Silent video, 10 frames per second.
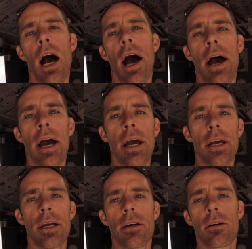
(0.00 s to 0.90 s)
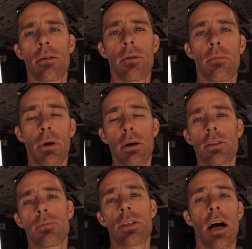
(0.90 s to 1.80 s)
I
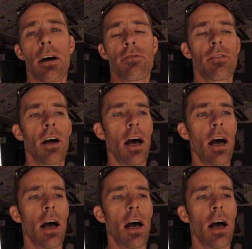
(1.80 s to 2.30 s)
broke some stuff.